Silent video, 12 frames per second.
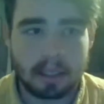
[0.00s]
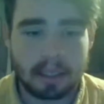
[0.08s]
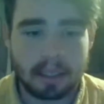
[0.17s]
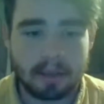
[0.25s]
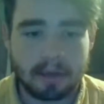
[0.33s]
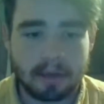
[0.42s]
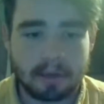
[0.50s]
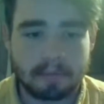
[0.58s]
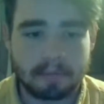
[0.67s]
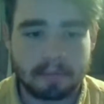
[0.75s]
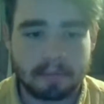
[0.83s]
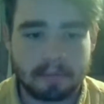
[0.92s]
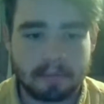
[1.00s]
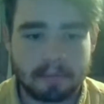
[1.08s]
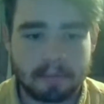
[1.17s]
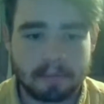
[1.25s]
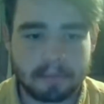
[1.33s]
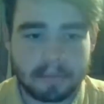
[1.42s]
Hey y'all,
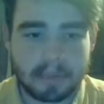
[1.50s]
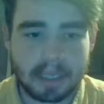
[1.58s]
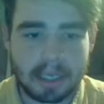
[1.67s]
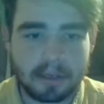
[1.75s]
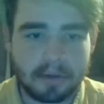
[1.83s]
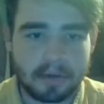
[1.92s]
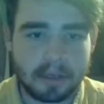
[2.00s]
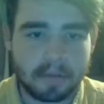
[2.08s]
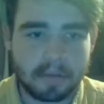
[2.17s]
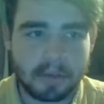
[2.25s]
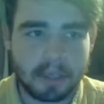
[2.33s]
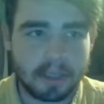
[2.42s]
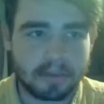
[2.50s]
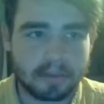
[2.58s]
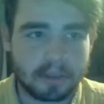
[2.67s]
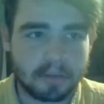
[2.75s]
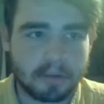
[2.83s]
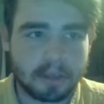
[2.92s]
I know none of you guys are
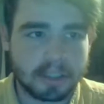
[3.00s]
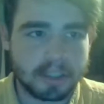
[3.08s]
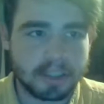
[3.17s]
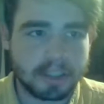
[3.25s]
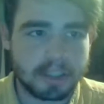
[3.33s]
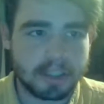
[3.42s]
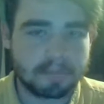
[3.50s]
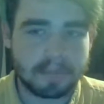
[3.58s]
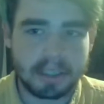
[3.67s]
gonna watch this shit,